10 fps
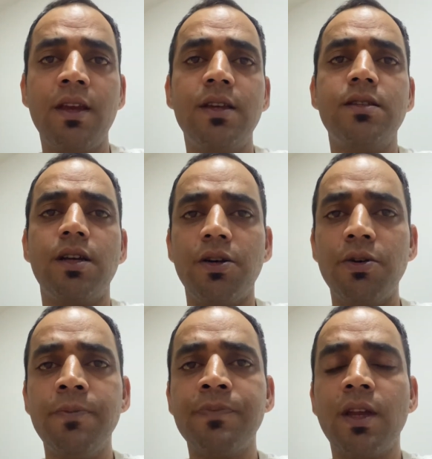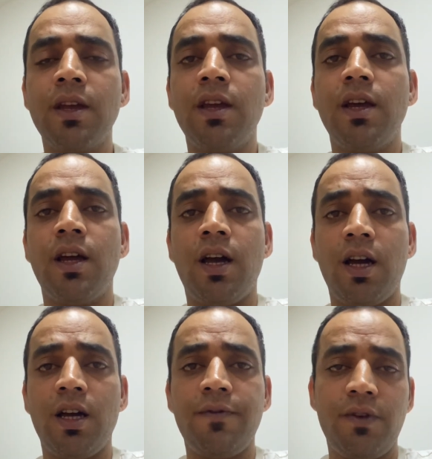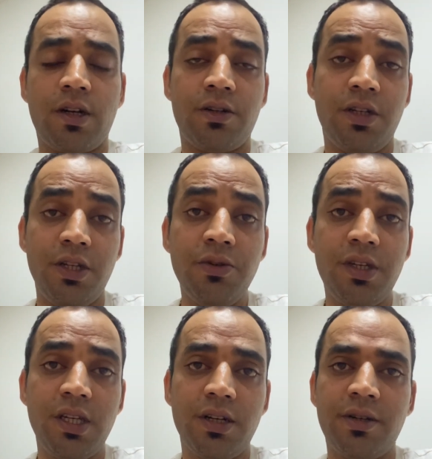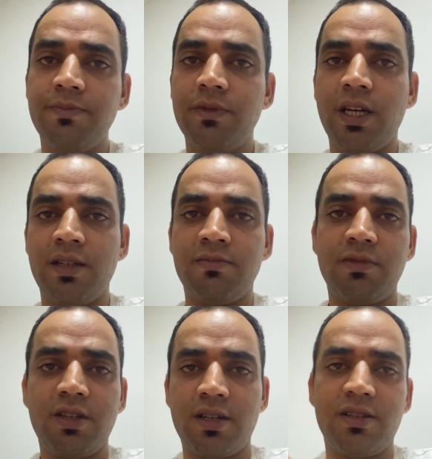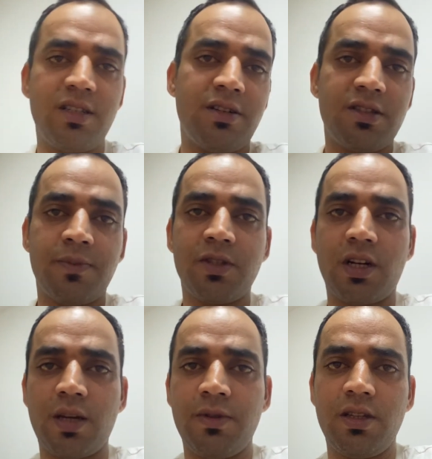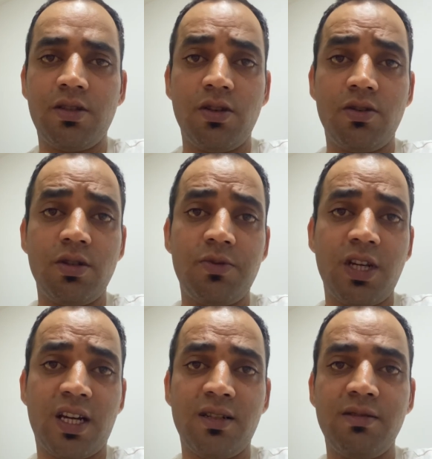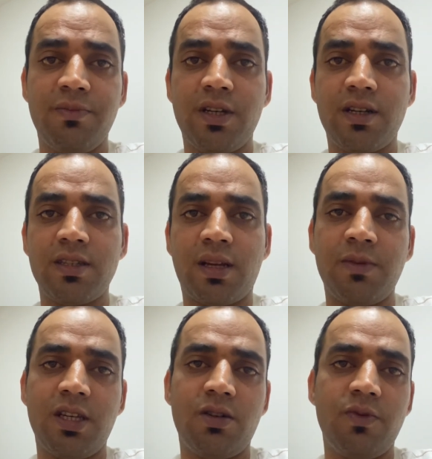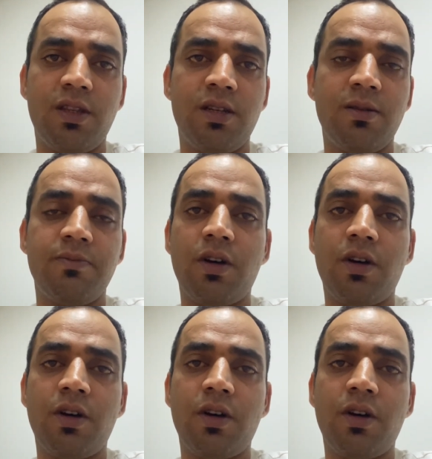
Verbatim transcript: So uh, if you are new here, then consider subscribing this YouTube channel because I'm here with a,